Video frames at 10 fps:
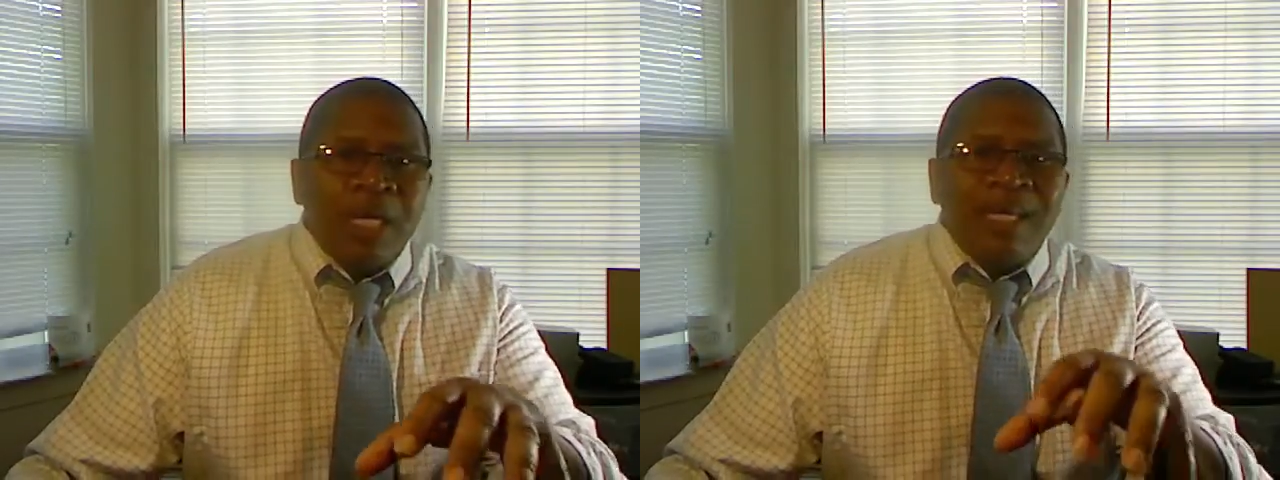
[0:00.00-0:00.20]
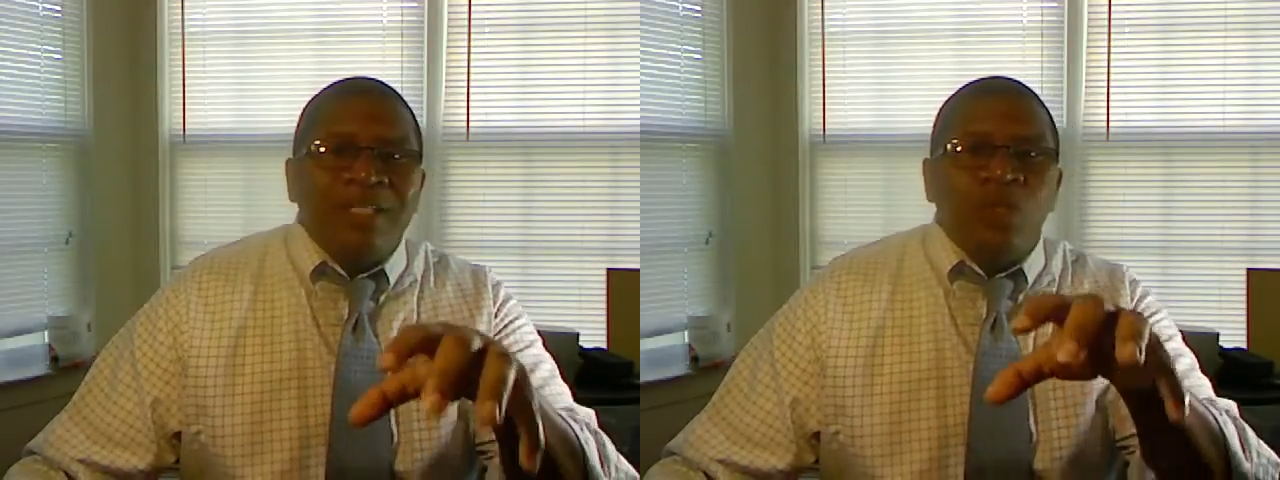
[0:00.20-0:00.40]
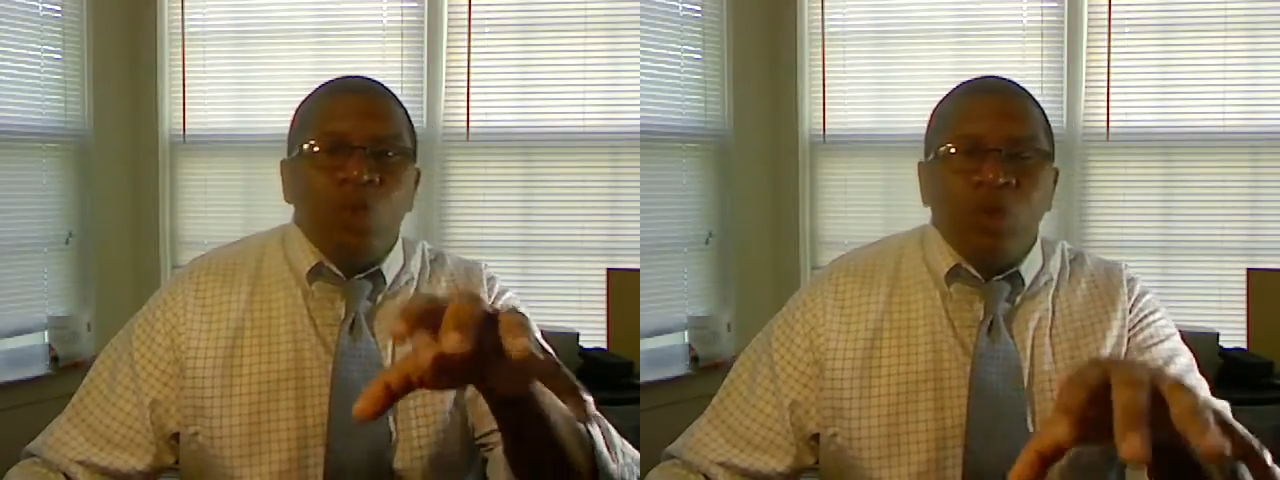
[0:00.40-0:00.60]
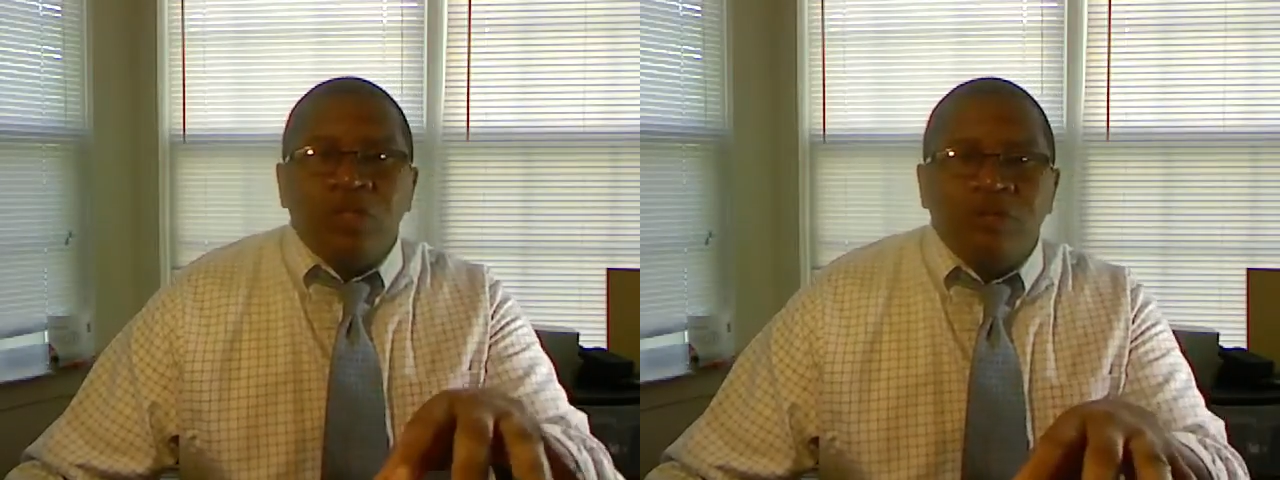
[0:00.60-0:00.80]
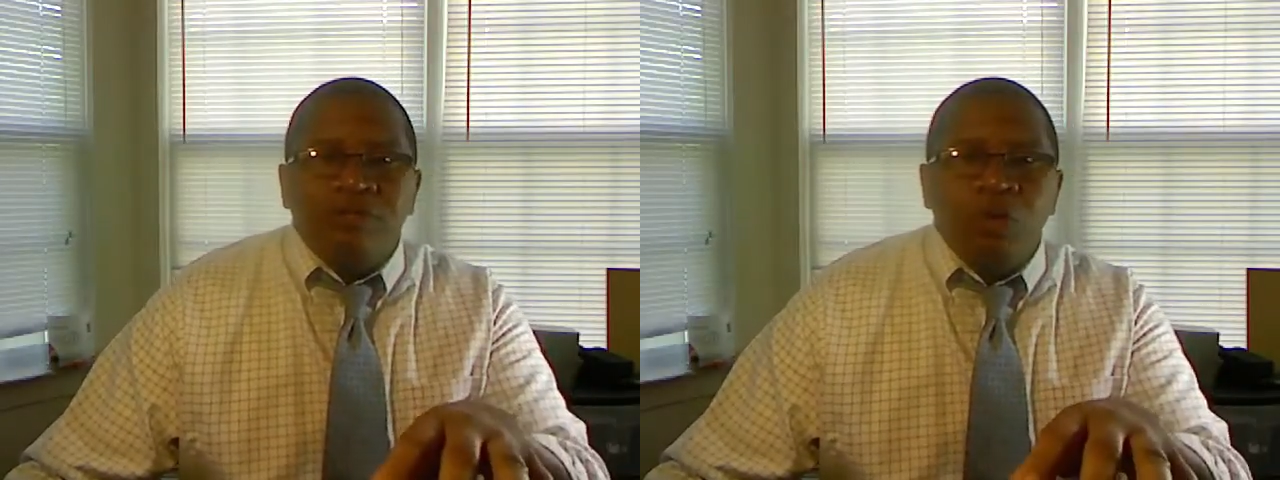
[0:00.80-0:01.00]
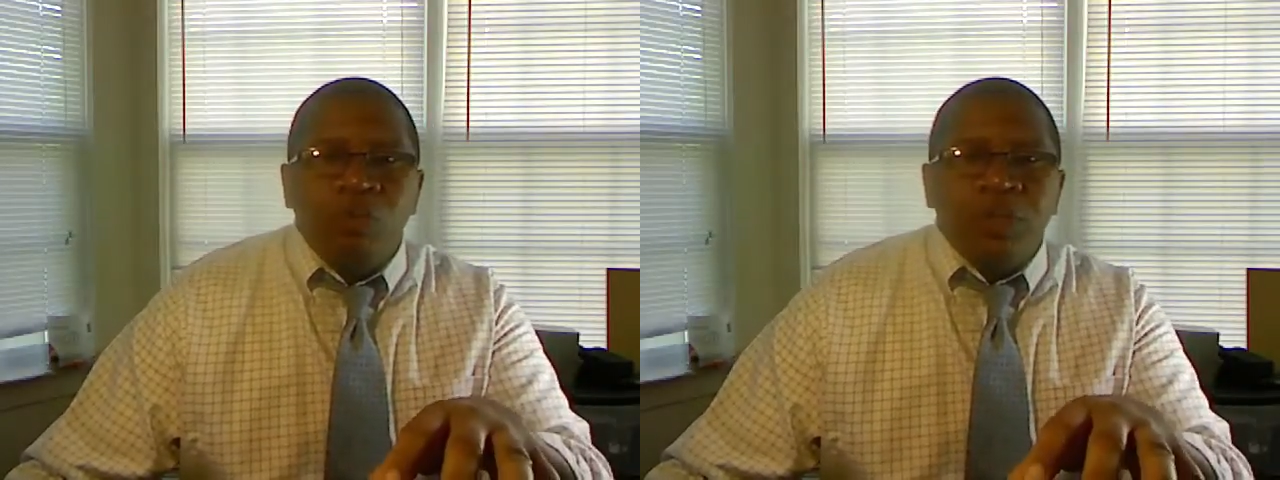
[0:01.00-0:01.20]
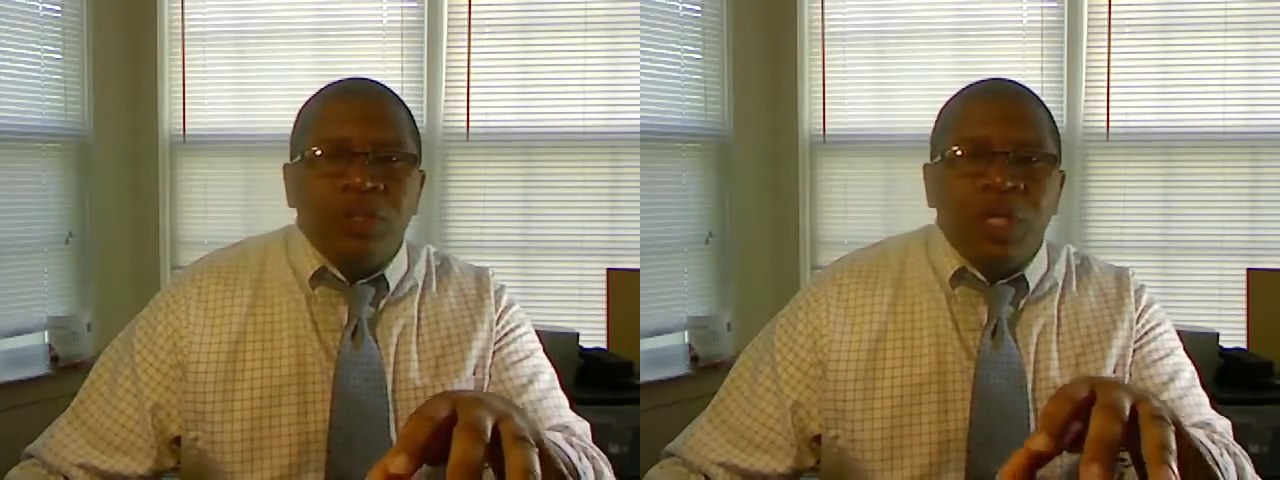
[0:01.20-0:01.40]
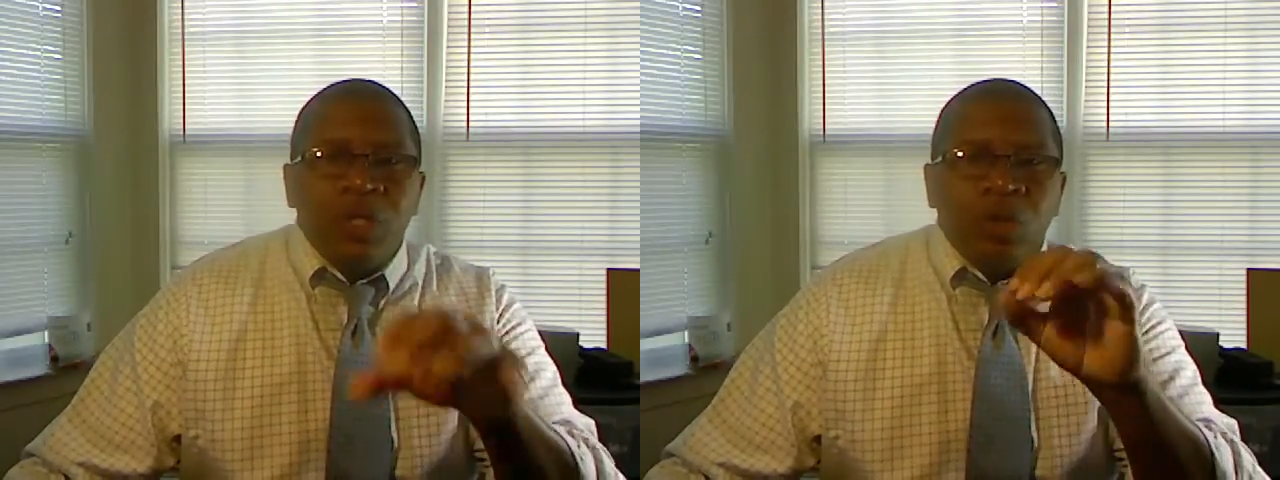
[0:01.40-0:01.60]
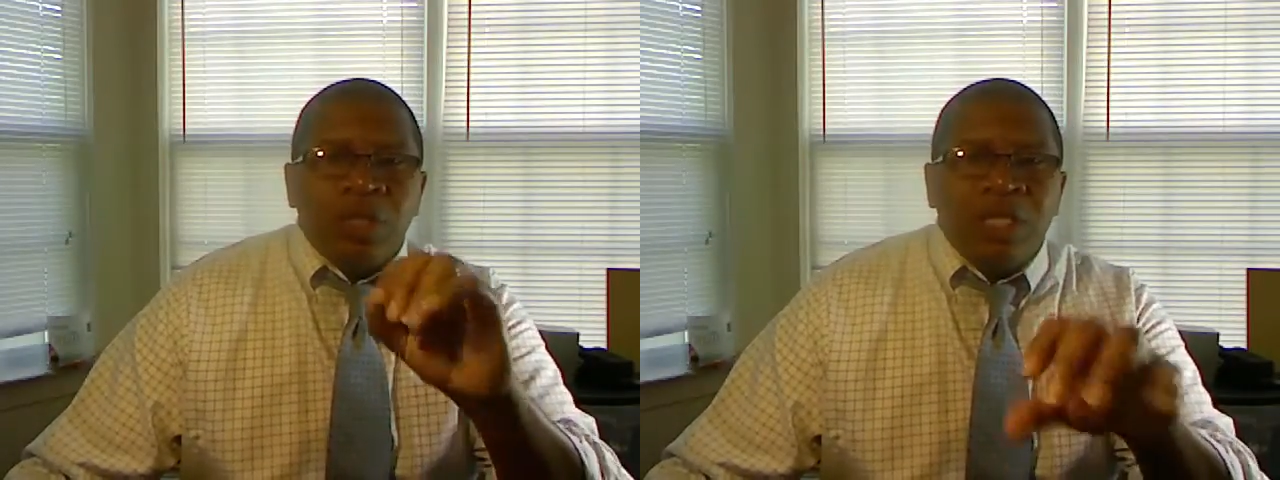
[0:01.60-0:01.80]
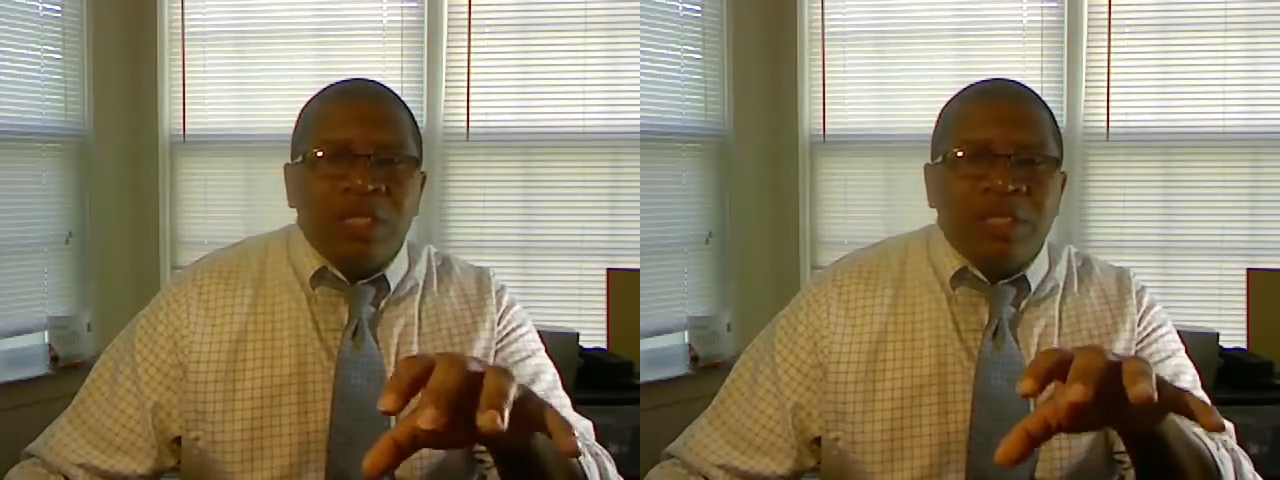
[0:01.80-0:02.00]
intuitive movements you
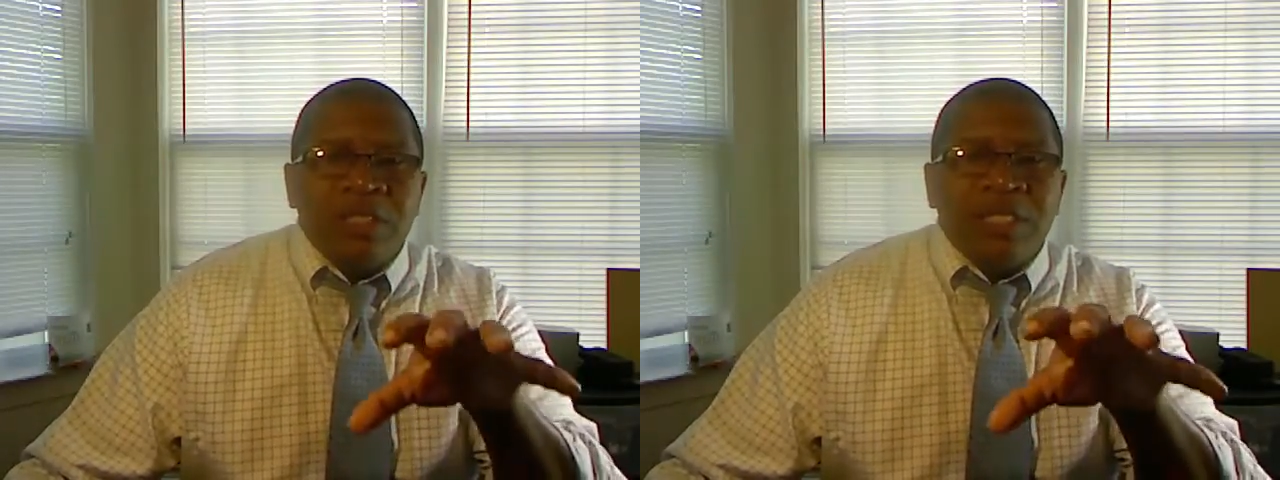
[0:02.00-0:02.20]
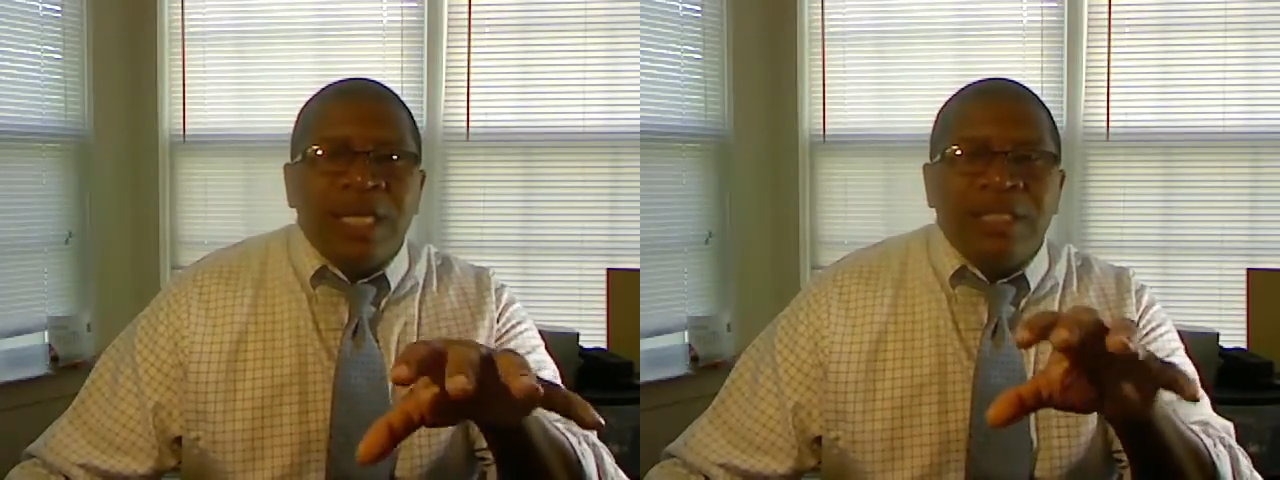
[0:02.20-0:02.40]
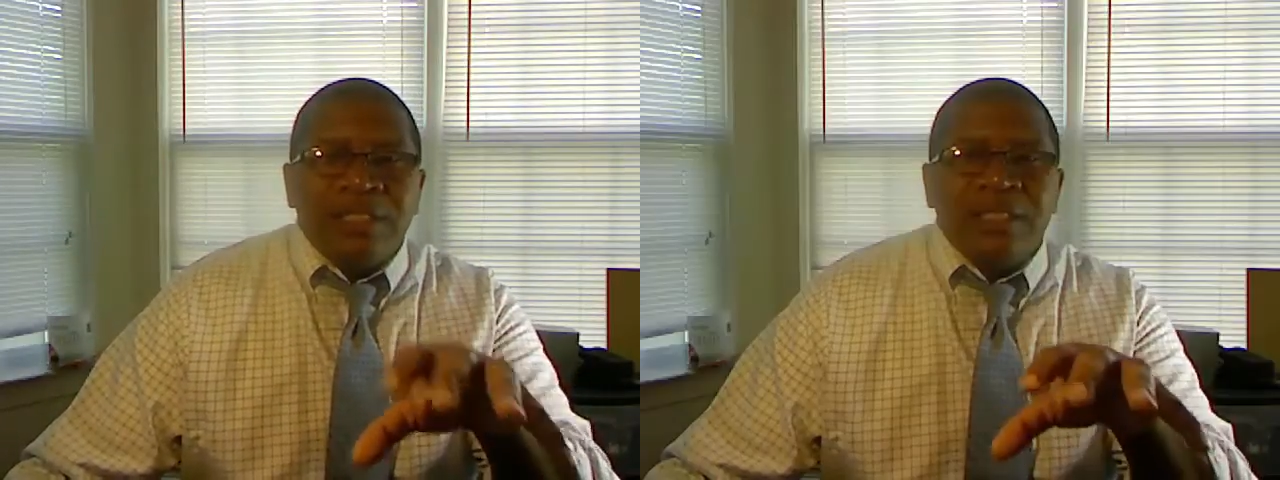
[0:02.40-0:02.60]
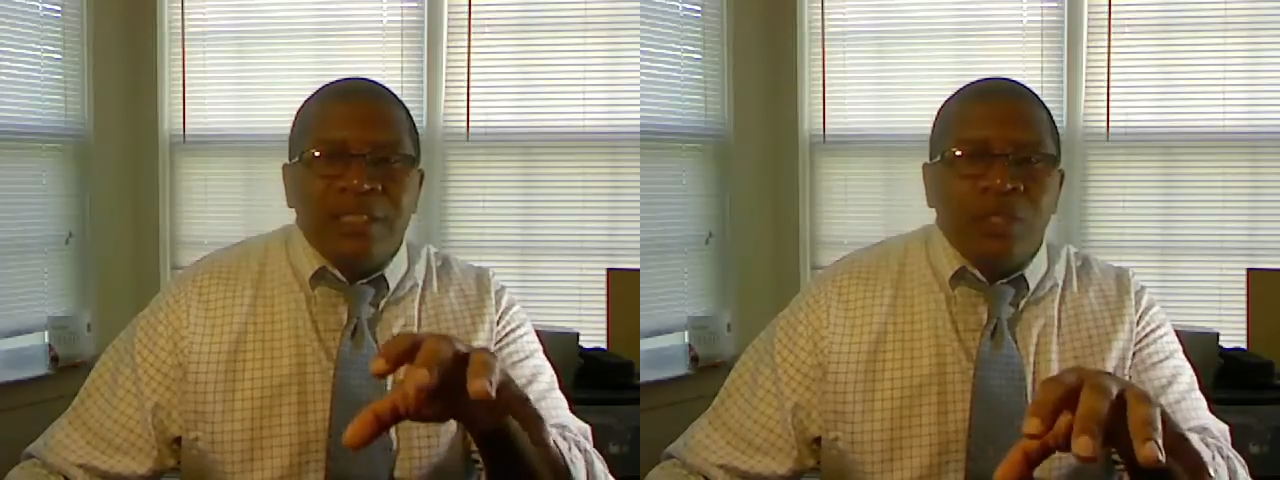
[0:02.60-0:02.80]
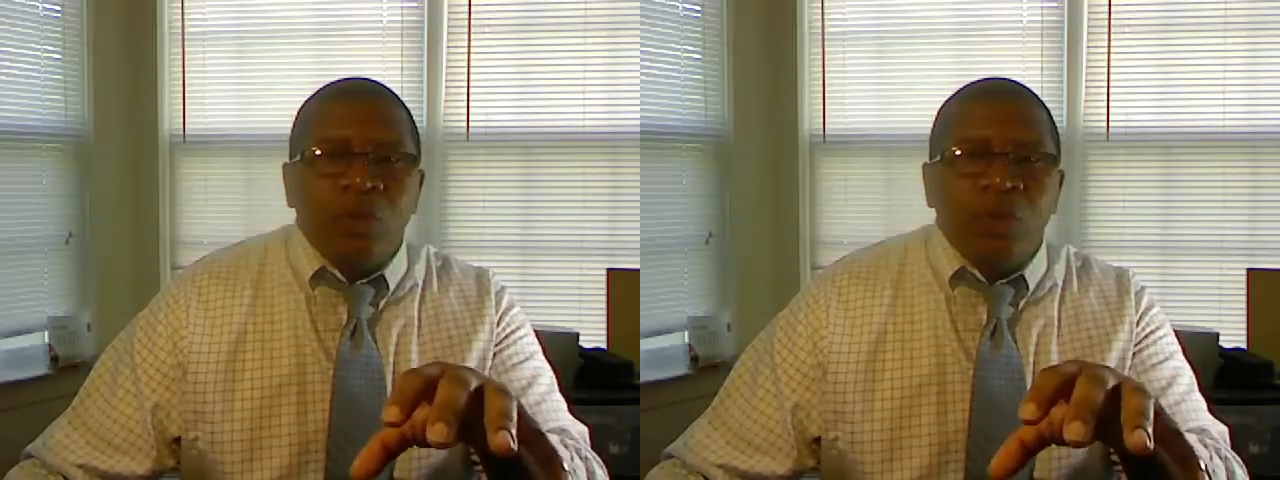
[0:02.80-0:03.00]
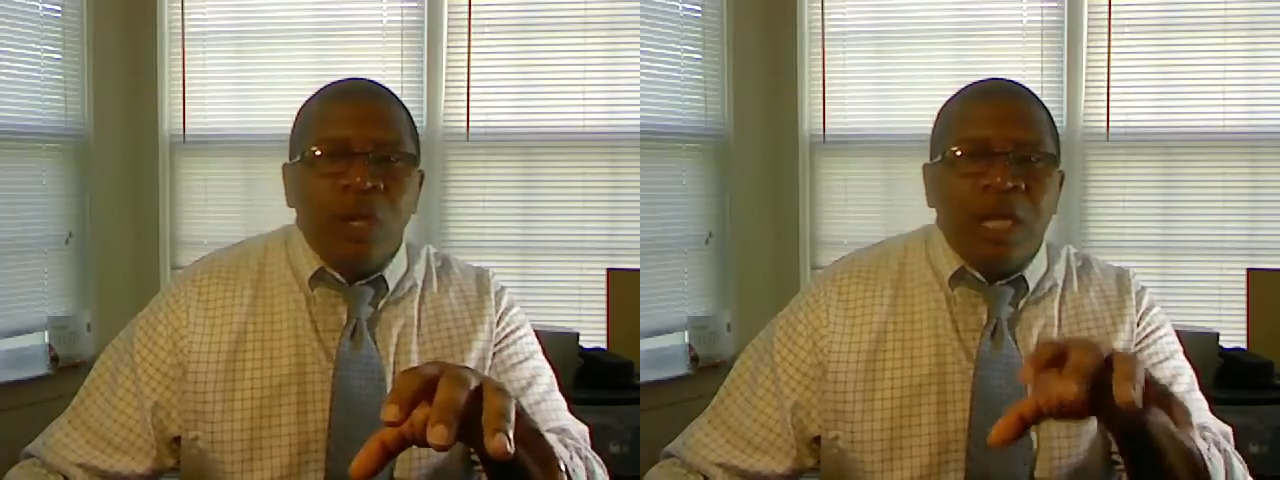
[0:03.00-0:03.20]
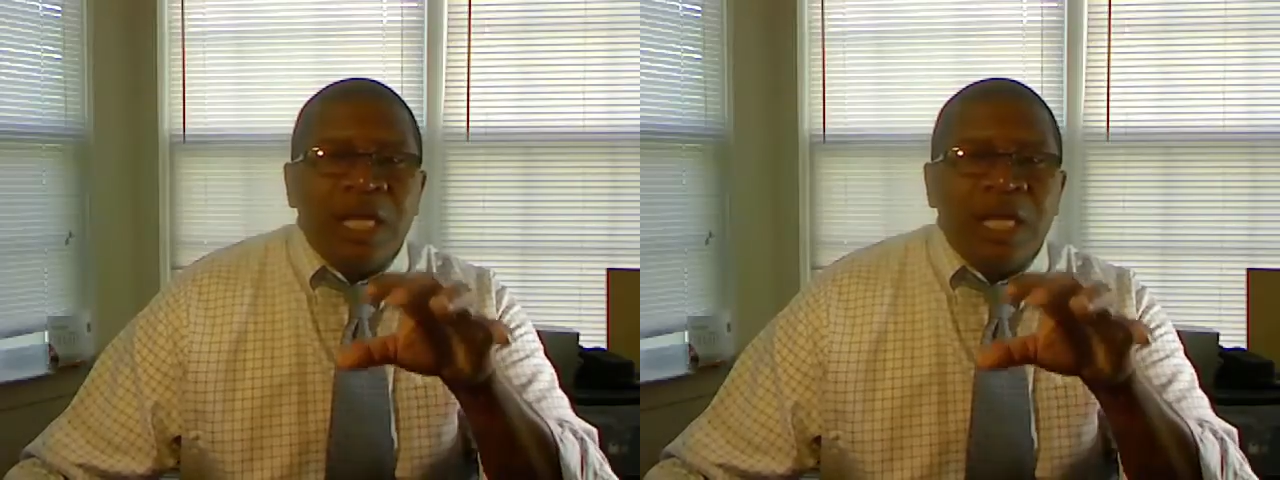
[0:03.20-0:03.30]
can instantaneously do,